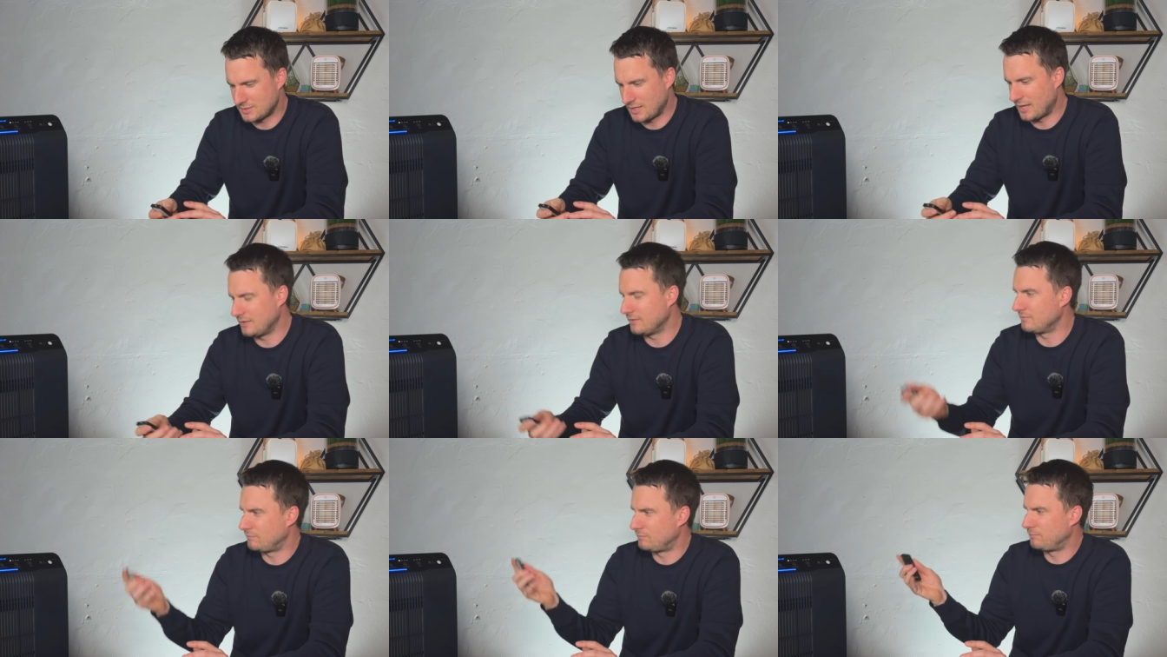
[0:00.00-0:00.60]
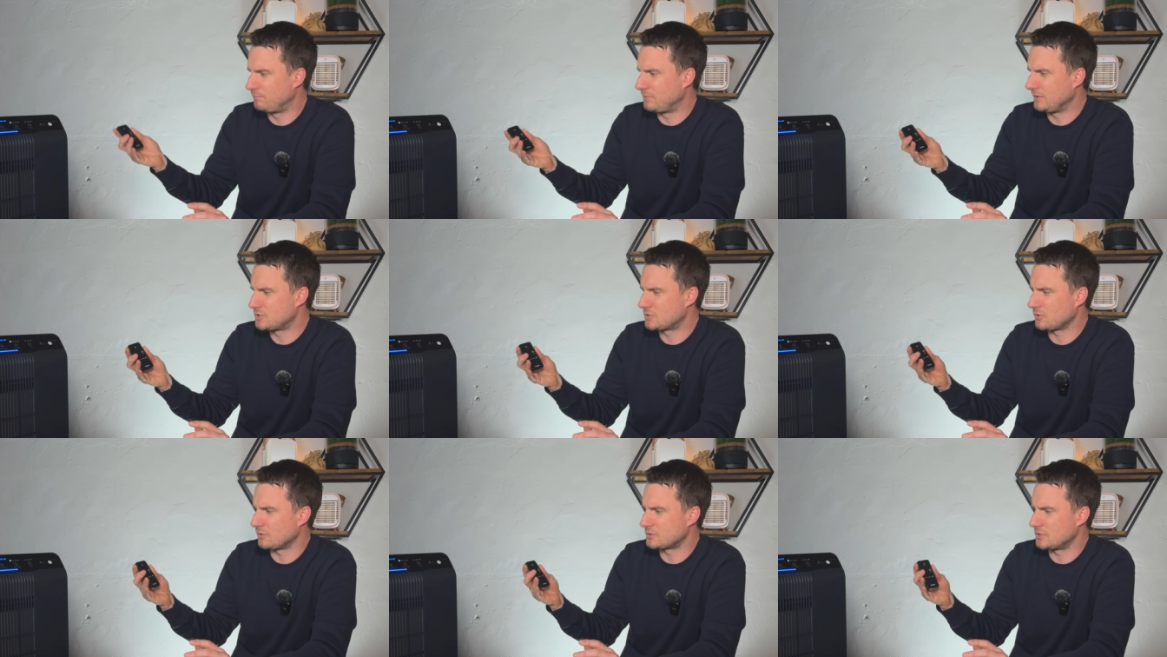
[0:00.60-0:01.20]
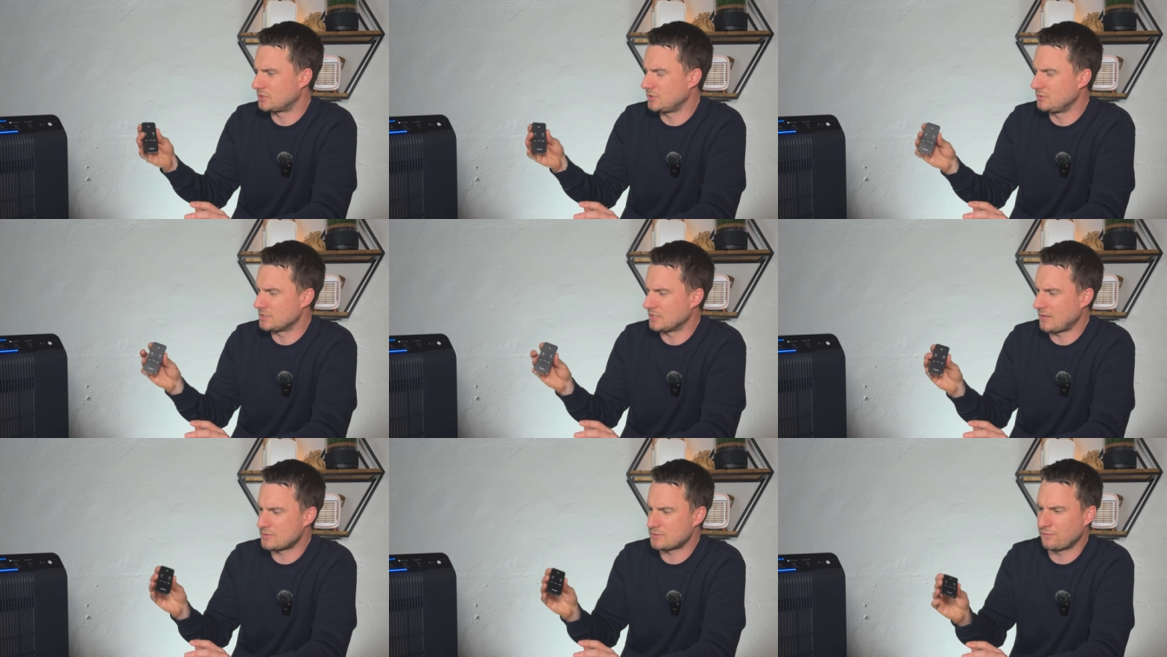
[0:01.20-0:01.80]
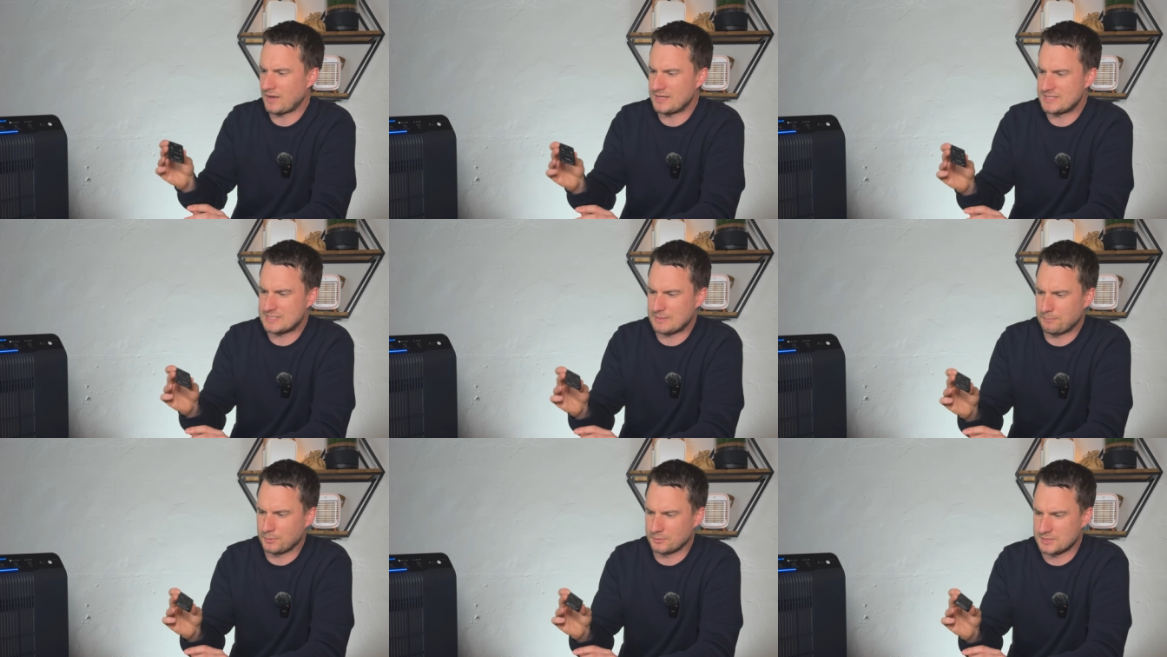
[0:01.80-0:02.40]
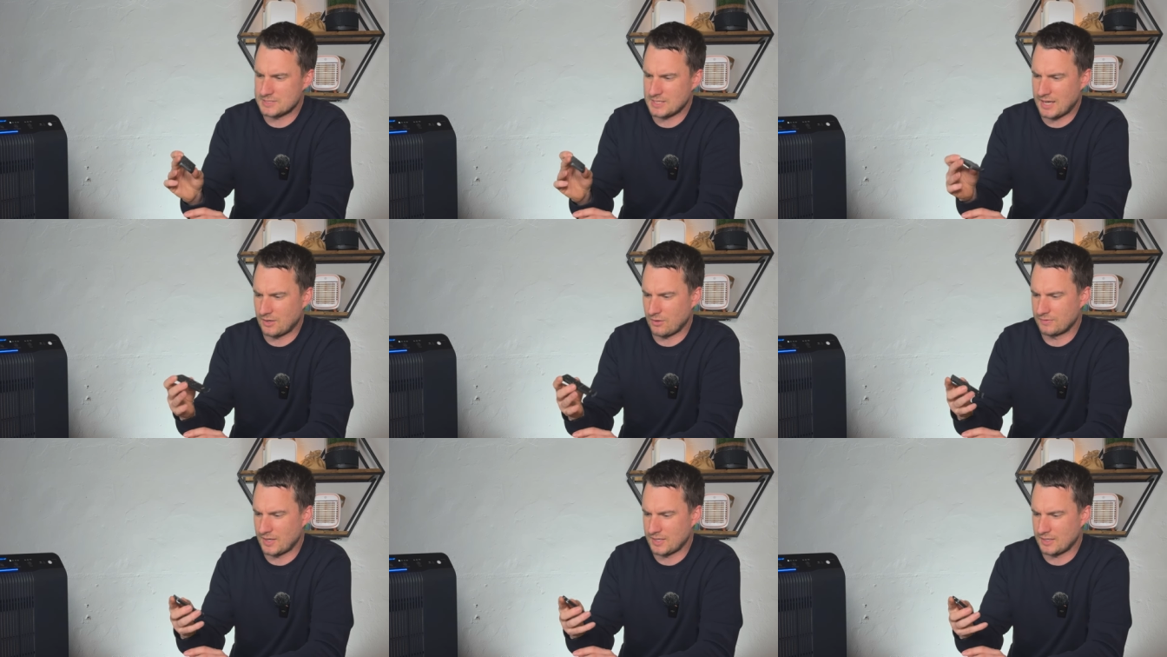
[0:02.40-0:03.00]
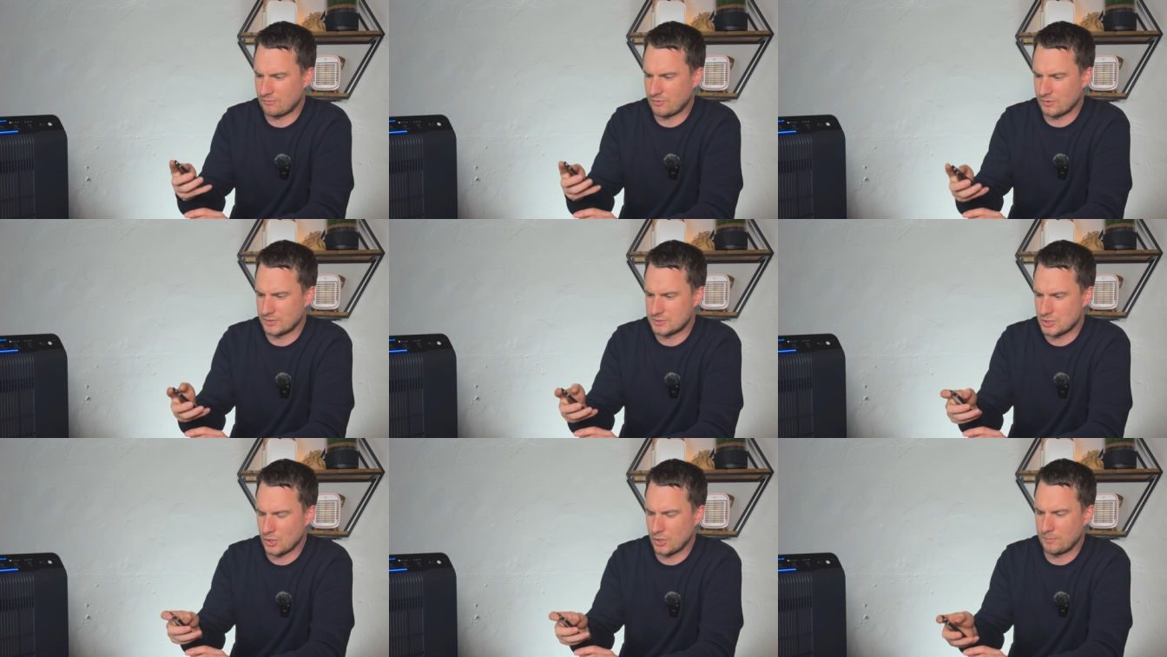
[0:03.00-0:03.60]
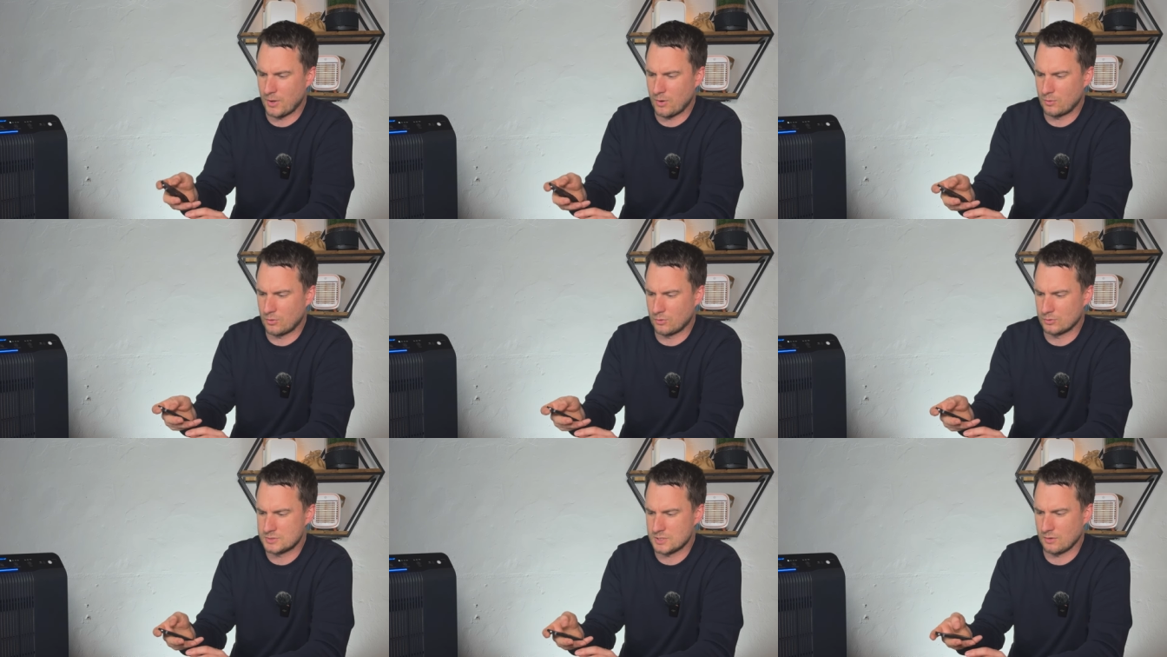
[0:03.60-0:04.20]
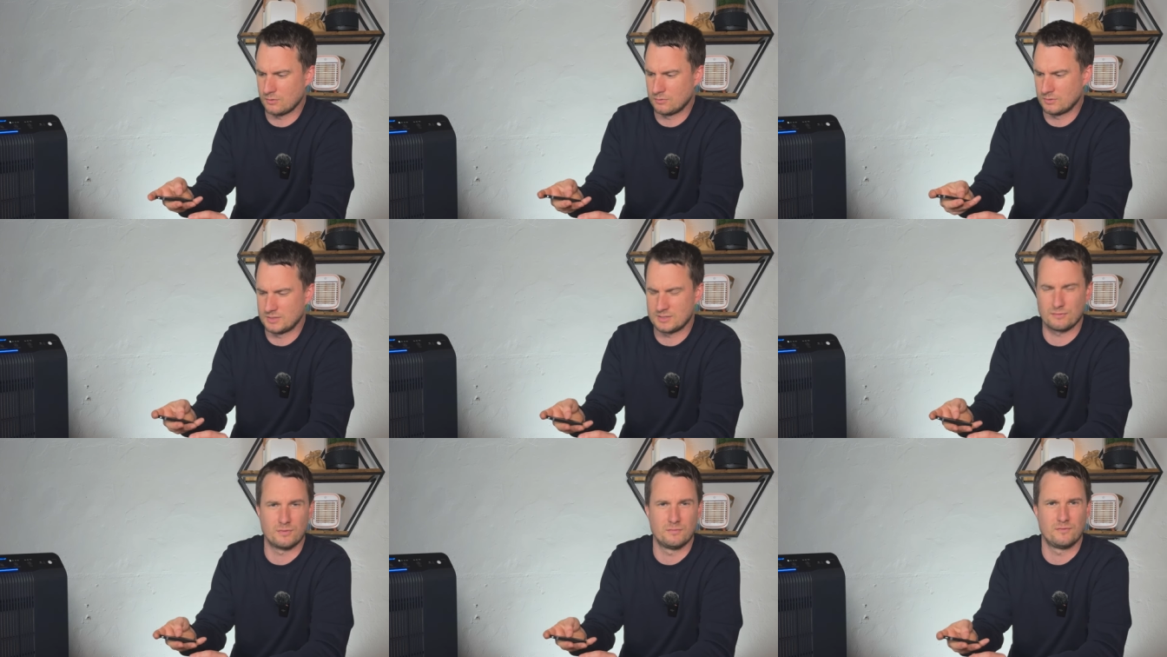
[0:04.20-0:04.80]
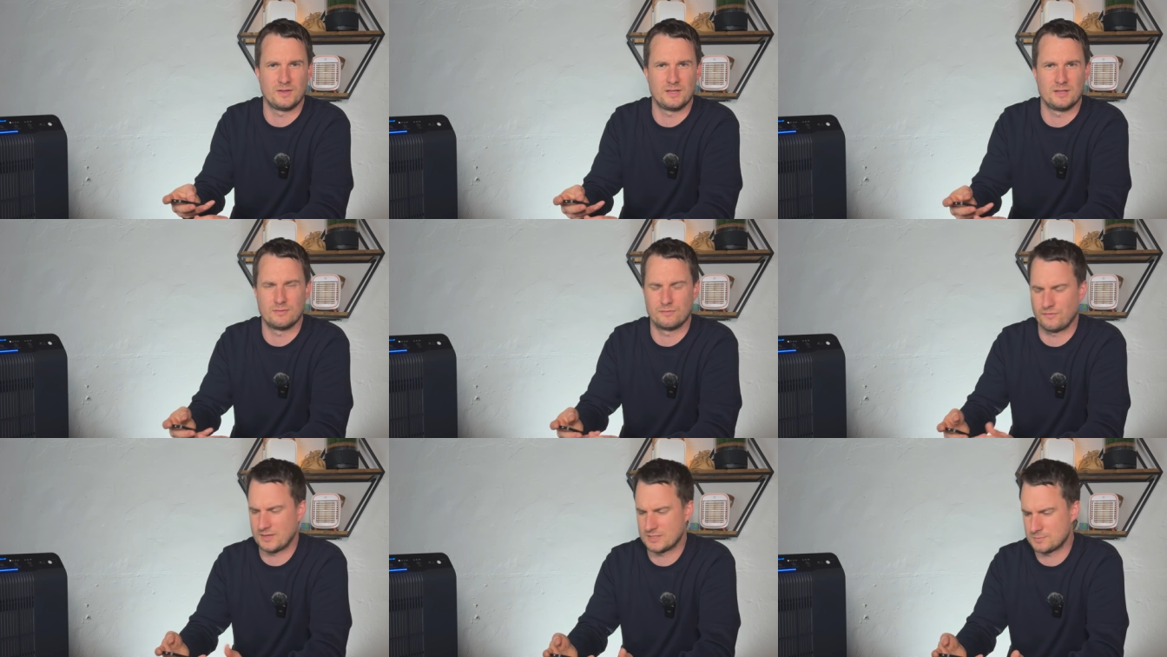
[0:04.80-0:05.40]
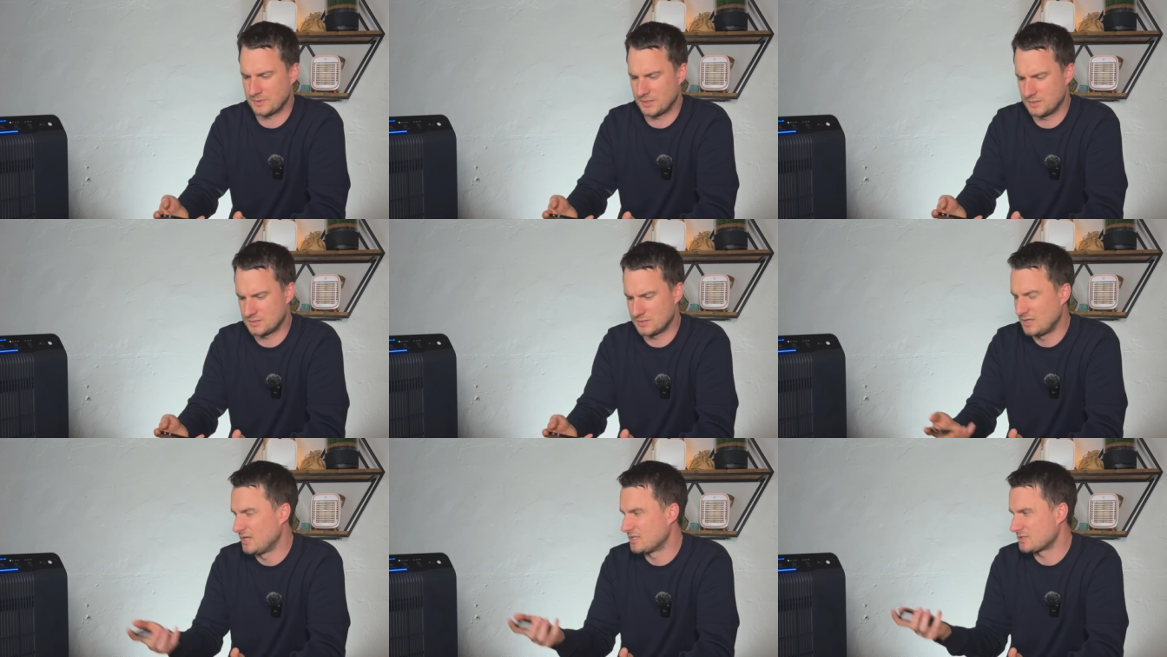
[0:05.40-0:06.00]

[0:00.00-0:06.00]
then be sure to use it. Now it's a fairly simple design on there. You've got the turbo, auto, and different fan speeds.